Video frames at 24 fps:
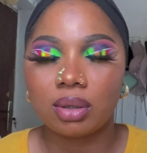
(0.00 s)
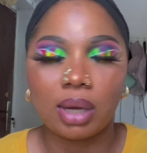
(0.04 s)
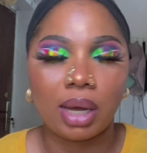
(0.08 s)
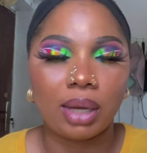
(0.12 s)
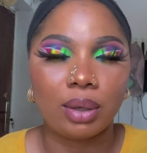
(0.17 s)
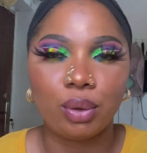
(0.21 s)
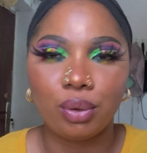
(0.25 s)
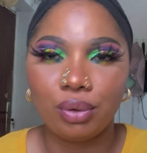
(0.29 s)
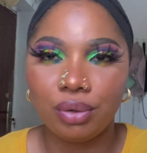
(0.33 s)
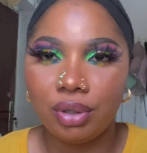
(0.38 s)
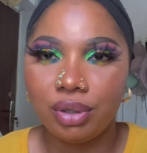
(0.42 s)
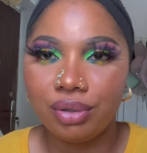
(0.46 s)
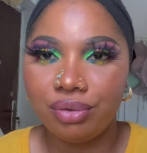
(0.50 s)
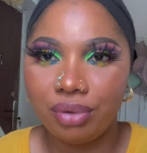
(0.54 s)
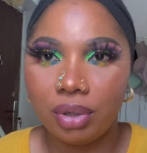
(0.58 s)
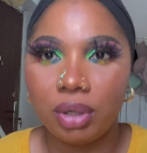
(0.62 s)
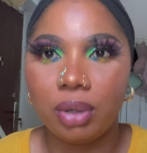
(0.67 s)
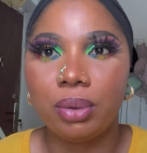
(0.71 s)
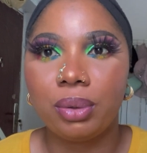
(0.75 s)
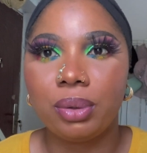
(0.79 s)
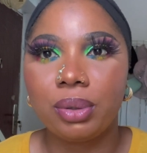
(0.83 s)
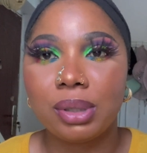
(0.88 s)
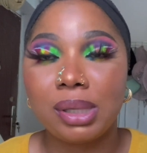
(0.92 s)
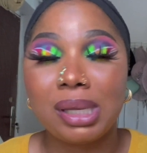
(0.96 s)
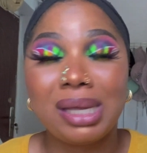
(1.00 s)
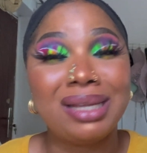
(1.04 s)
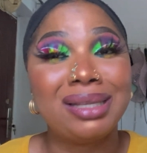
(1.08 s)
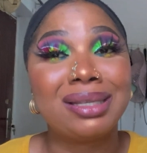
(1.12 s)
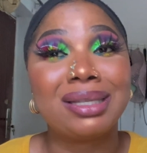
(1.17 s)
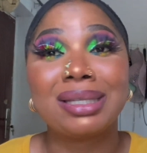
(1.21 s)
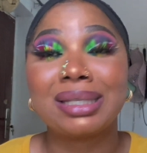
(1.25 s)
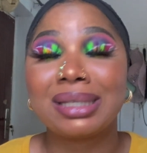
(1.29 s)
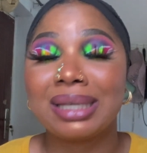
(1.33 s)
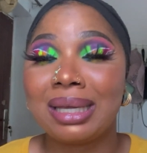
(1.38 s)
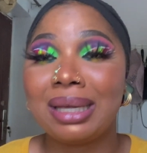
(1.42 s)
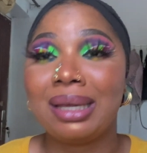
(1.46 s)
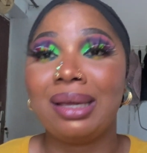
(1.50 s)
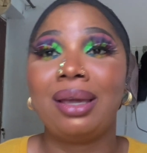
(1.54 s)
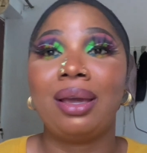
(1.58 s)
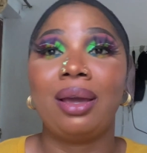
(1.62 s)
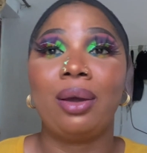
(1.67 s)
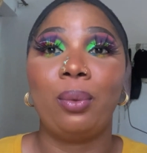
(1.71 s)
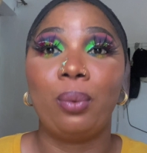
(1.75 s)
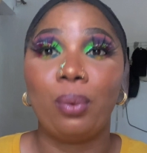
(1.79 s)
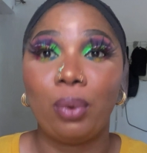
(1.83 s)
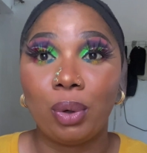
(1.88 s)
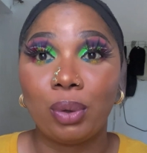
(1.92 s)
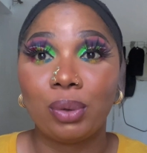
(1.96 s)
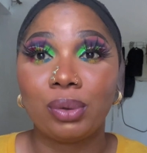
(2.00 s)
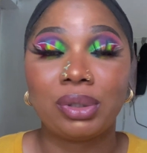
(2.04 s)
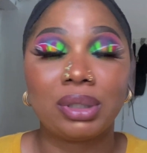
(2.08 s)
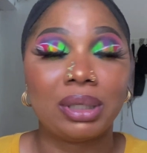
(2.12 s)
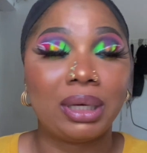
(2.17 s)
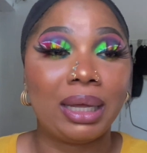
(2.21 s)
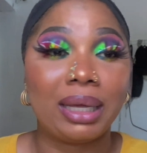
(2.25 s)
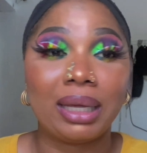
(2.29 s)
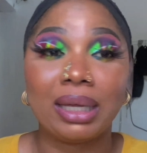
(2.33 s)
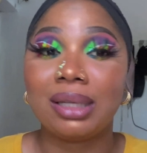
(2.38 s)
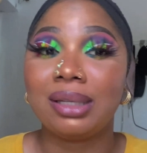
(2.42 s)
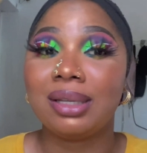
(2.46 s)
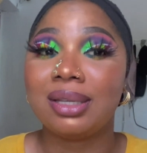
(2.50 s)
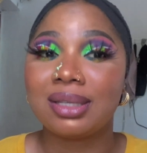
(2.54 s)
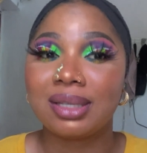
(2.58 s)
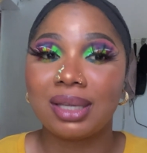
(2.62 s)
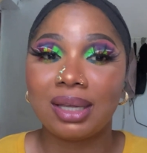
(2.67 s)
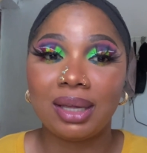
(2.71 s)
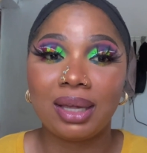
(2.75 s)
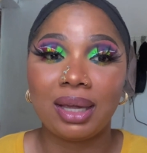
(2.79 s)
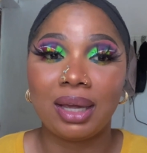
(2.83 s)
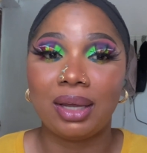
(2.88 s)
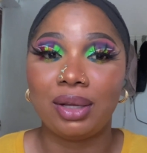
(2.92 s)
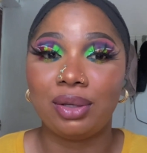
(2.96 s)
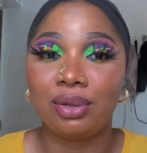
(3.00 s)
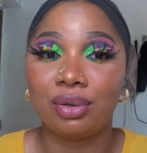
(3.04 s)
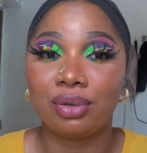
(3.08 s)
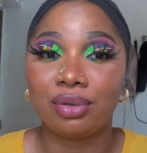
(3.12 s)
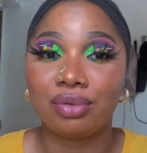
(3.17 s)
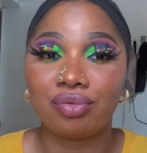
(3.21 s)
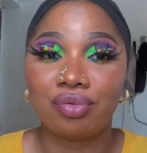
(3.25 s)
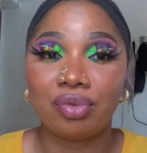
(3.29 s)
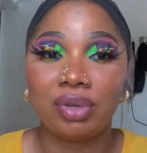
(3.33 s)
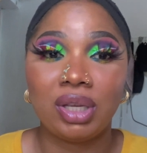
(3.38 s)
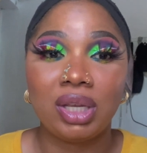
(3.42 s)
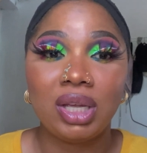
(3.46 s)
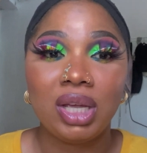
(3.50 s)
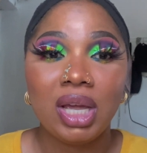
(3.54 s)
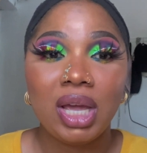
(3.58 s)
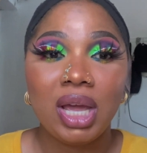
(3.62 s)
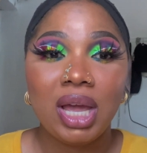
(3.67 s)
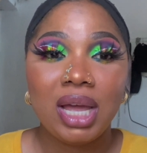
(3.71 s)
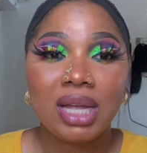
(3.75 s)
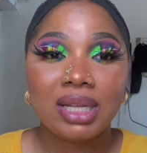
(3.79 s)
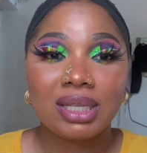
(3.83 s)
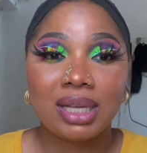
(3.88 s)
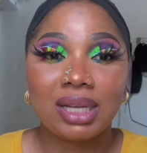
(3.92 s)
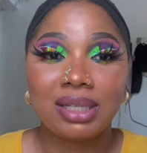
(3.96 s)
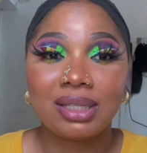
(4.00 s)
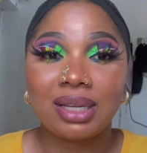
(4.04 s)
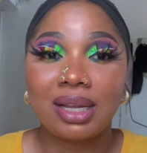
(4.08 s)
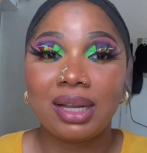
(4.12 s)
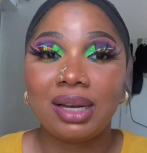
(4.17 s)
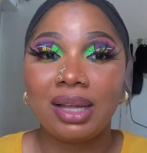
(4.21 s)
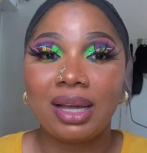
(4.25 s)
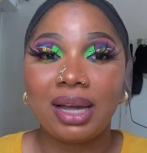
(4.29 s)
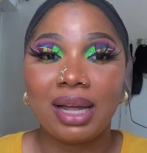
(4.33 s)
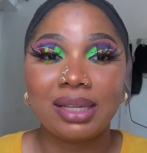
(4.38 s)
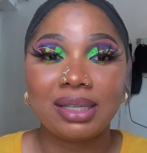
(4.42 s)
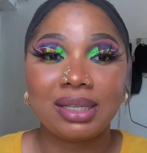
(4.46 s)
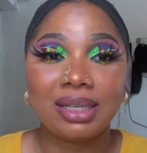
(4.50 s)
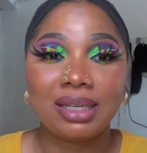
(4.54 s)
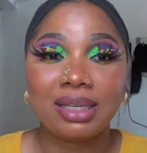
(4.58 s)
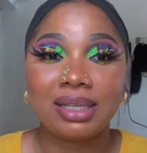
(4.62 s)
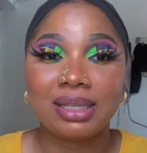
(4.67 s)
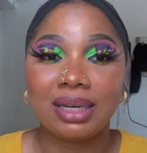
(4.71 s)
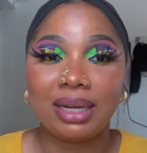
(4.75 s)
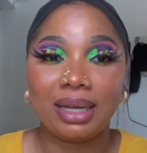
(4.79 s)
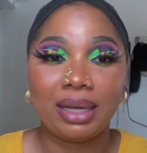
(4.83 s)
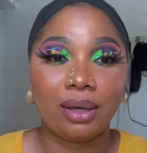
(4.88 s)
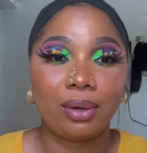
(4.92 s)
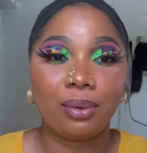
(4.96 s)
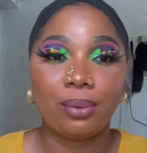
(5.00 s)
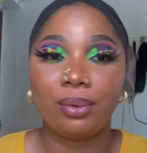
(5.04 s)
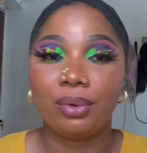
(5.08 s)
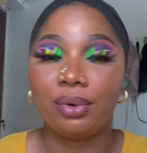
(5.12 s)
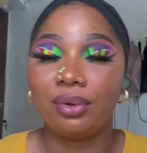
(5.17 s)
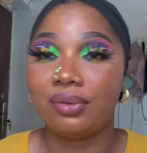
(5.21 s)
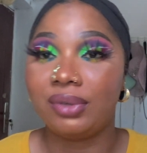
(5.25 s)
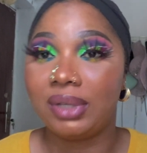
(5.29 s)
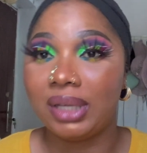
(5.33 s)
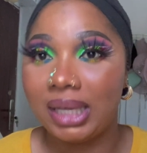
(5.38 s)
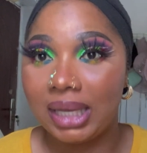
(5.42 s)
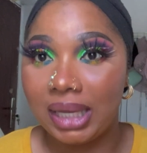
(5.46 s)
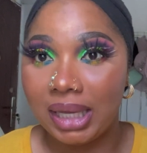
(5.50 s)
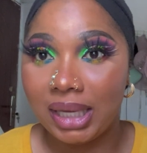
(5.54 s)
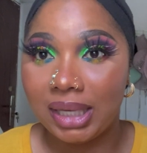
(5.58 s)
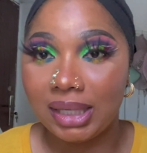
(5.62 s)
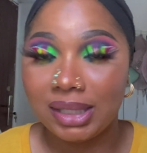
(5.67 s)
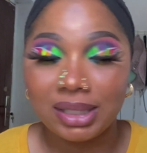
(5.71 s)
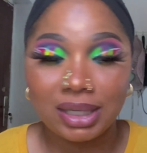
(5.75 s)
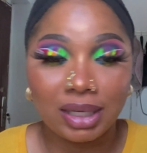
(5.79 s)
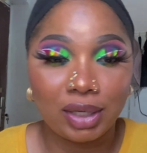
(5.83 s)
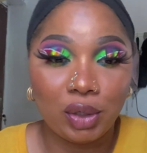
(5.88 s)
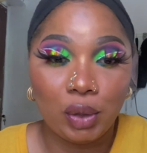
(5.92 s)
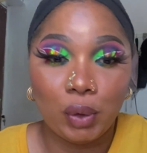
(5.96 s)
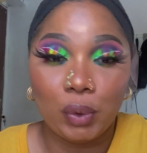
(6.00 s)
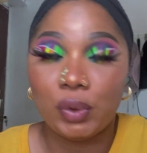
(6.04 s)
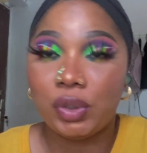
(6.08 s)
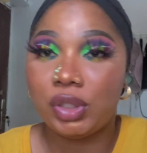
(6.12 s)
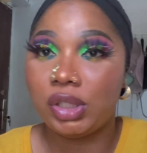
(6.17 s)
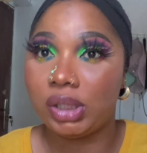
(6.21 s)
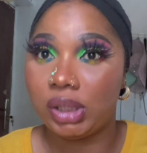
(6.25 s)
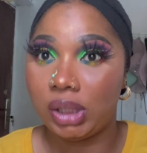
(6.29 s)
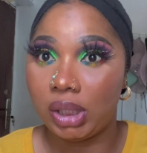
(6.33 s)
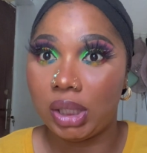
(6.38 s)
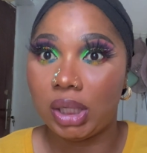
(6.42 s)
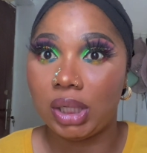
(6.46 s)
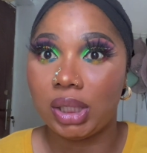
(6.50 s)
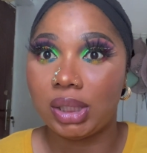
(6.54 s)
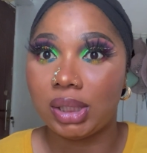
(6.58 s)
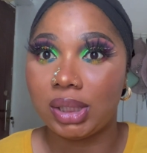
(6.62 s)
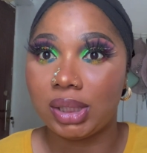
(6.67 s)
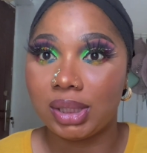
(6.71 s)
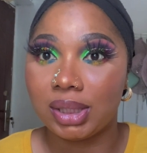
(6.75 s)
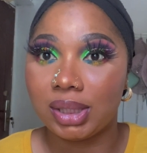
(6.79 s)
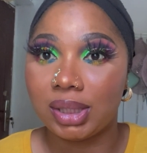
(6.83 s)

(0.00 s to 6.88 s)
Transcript: an holy grail in skincare world like in the skincare industry salicylic acid is like one of the kings you know chilling